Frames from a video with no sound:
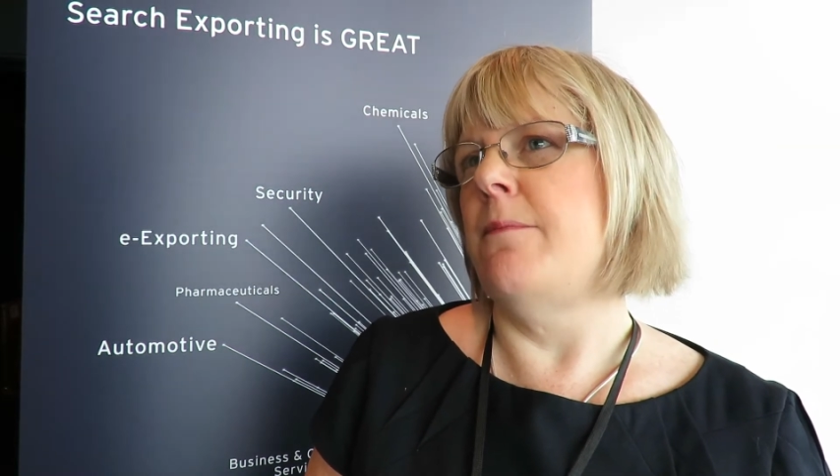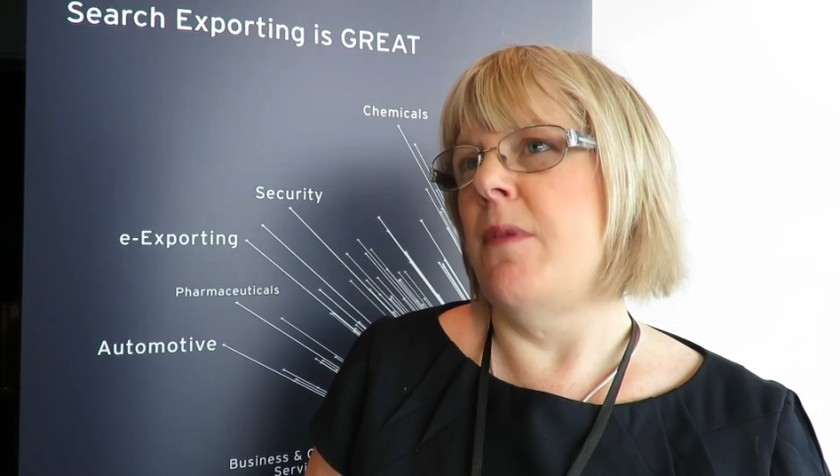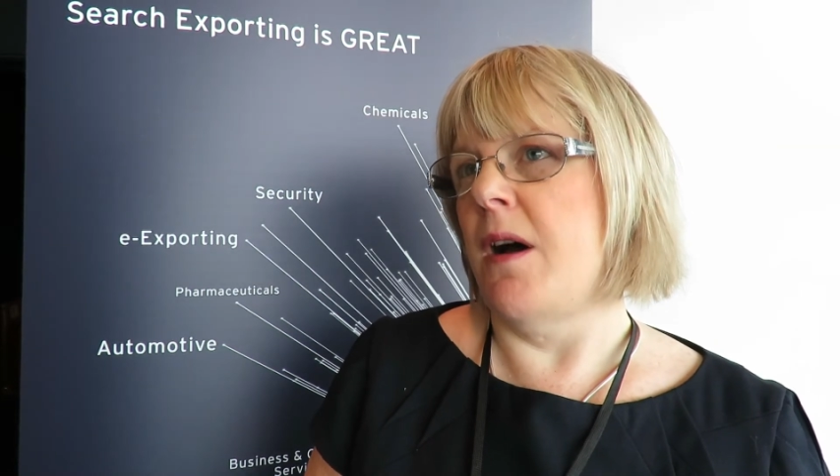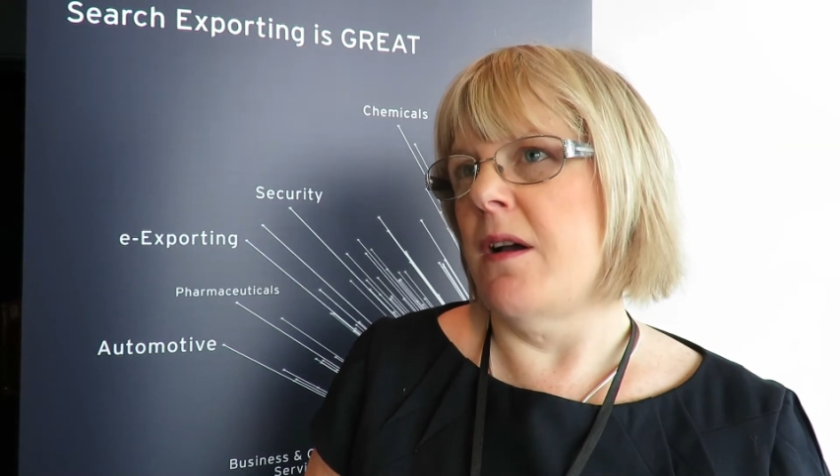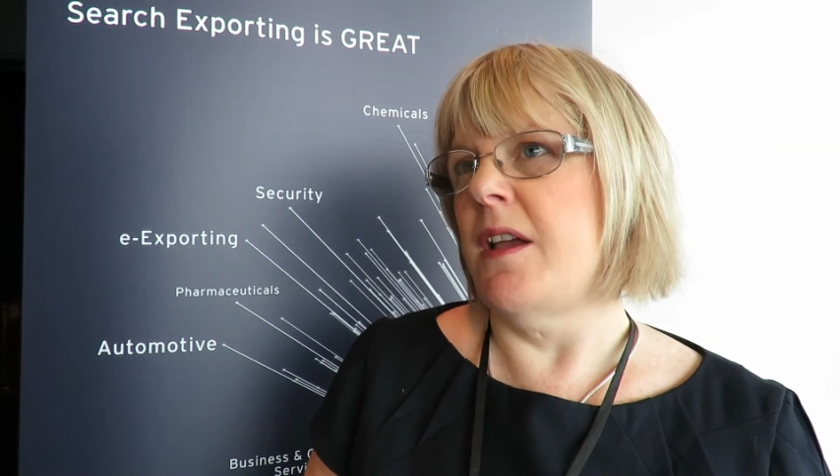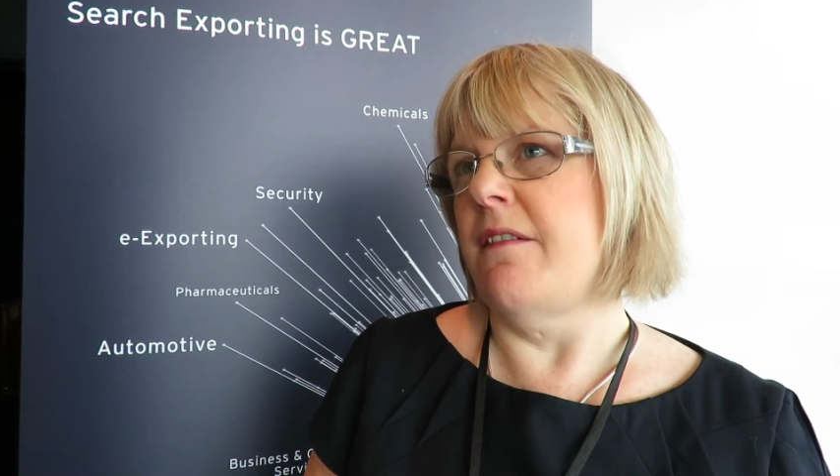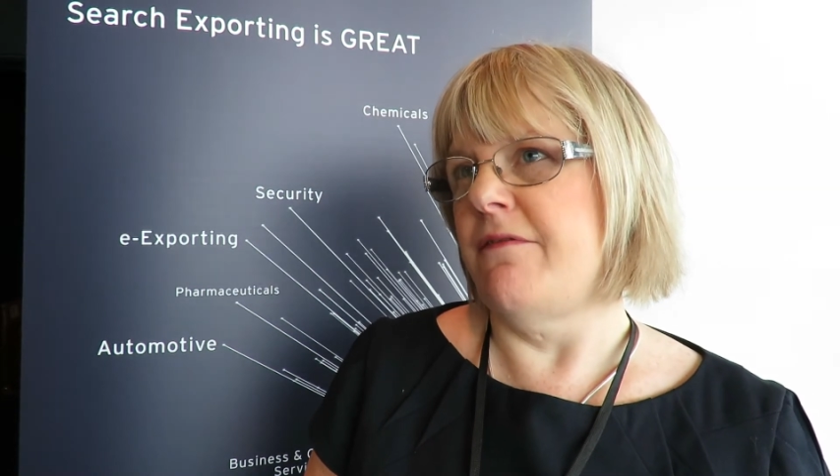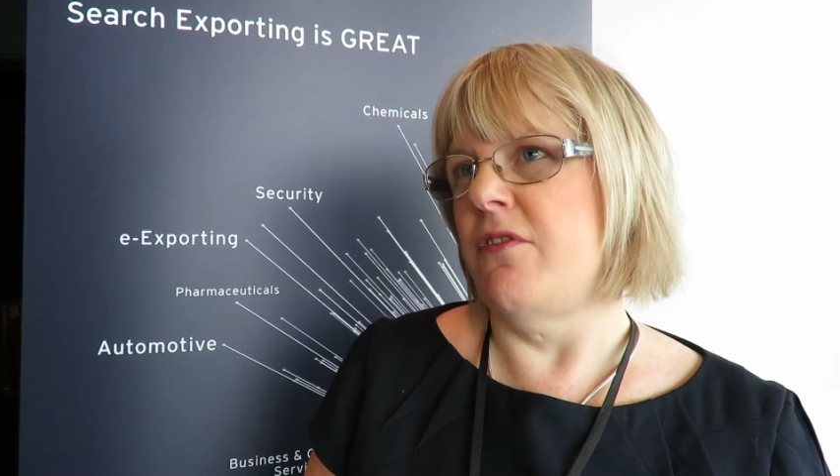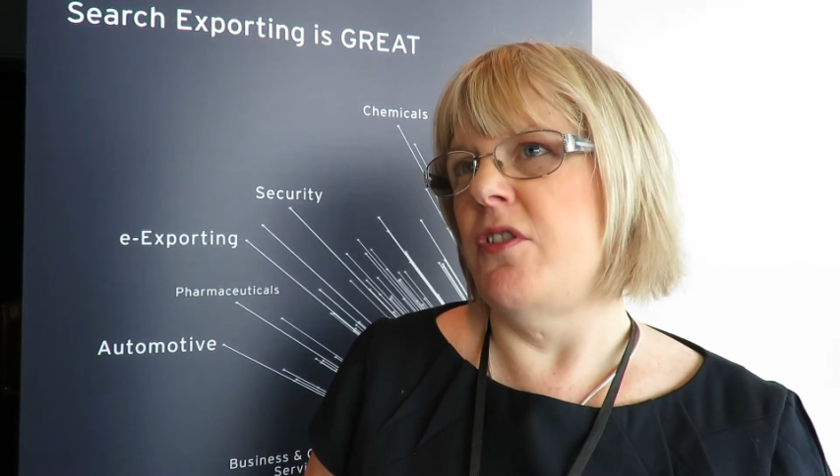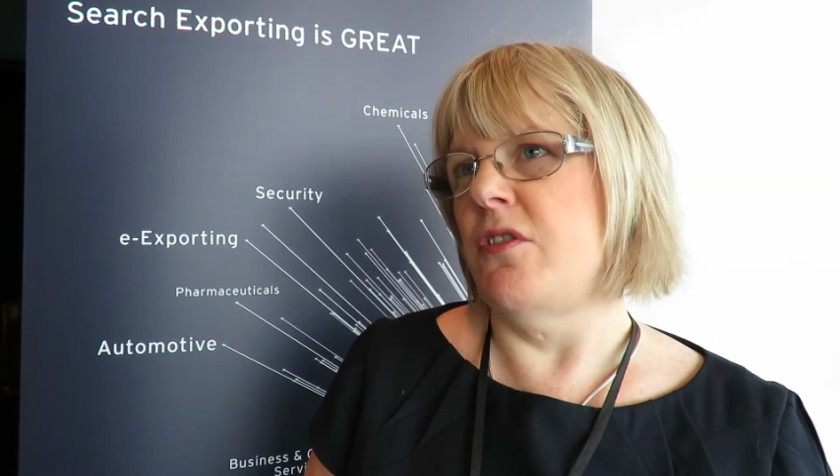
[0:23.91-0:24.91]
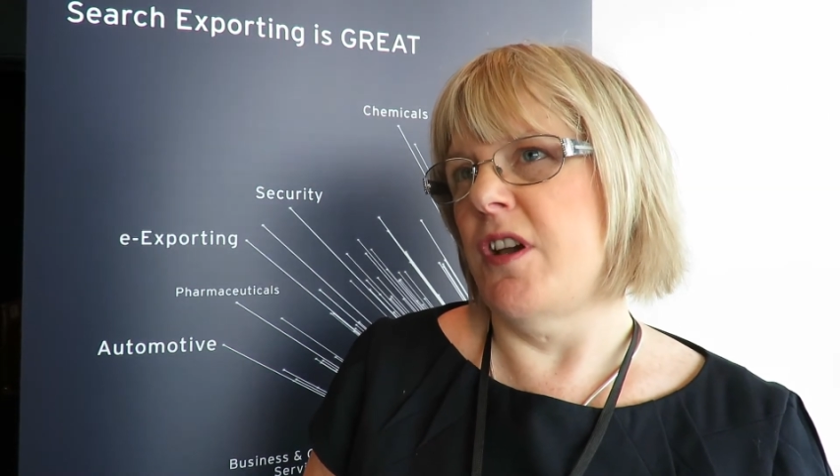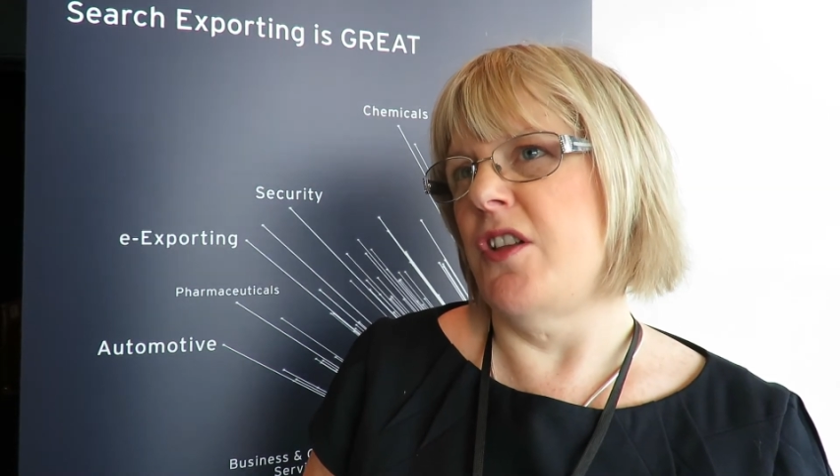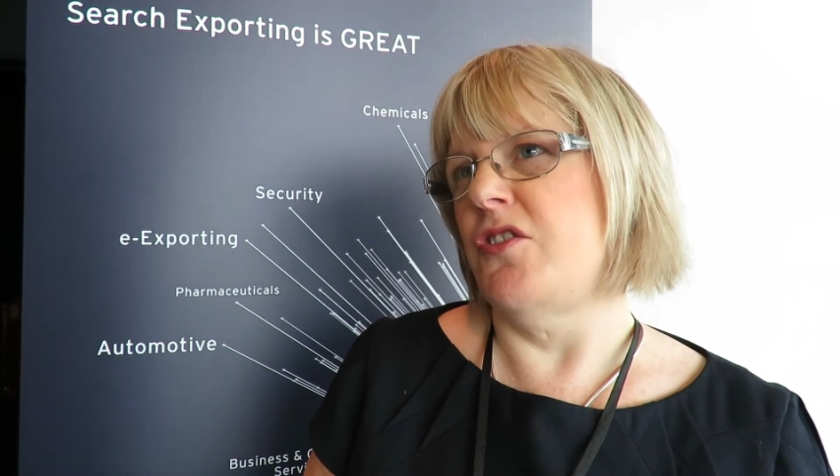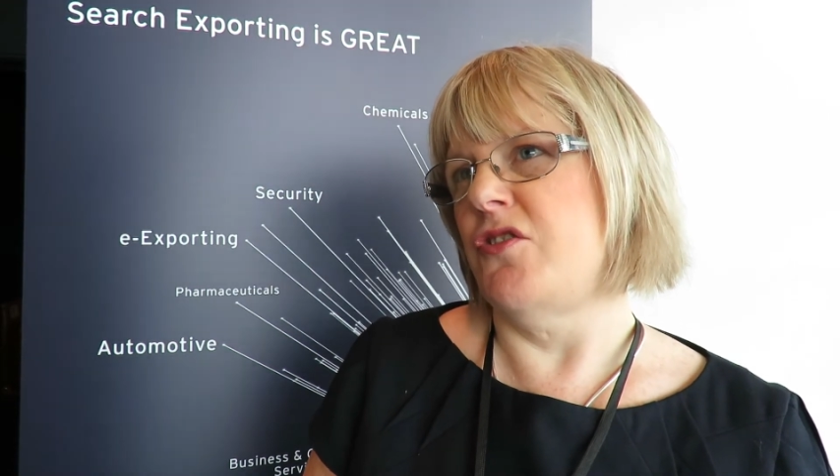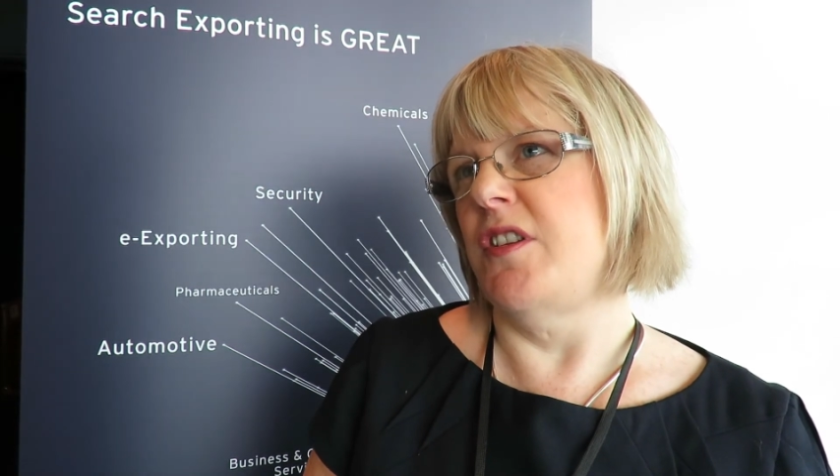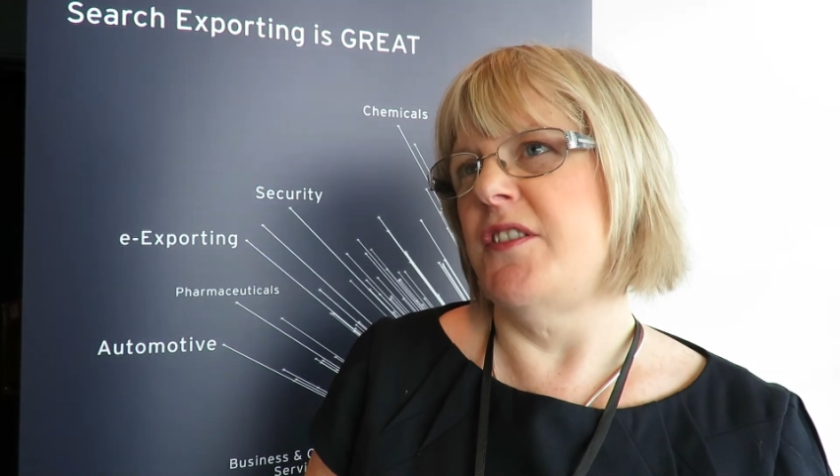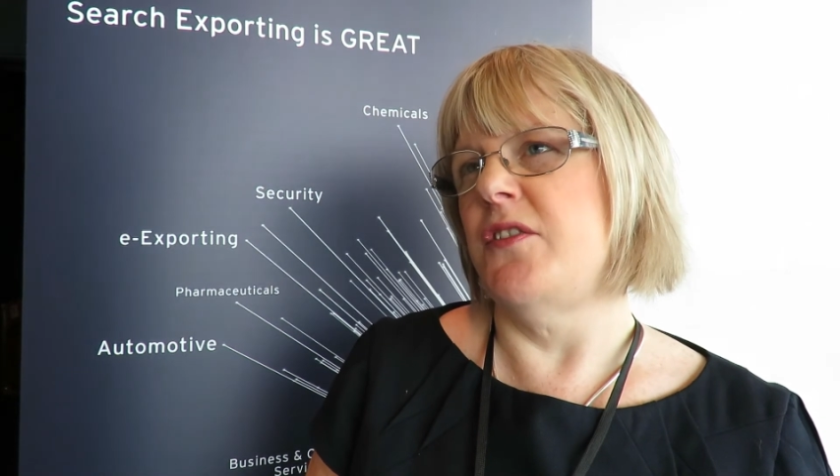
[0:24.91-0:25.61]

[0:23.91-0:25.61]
the market for your country.